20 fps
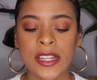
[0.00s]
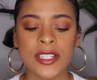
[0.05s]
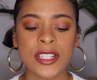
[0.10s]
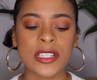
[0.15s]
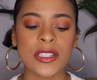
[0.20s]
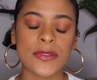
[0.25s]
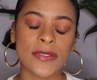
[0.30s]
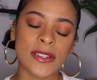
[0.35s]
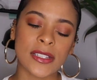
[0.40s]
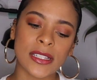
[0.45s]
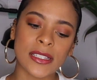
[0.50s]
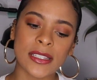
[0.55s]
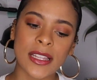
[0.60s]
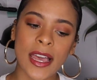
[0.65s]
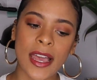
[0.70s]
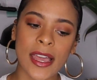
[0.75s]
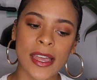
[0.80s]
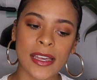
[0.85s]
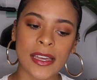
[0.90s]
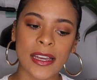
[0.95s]
just feeling
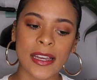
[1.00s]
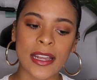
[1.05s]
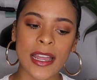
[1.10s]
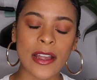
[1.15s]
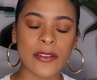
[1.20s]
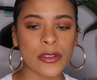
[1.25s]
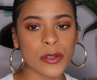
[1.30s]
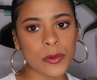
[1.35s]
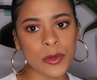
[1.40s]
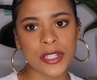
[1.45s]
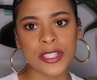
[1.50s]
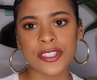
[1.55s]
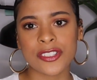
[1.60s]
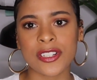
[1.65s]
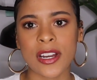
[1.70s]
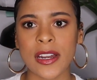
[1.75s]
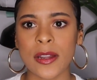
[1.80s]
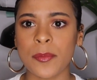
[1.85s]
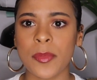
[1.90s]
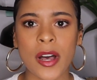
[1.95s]
like everyone's trying to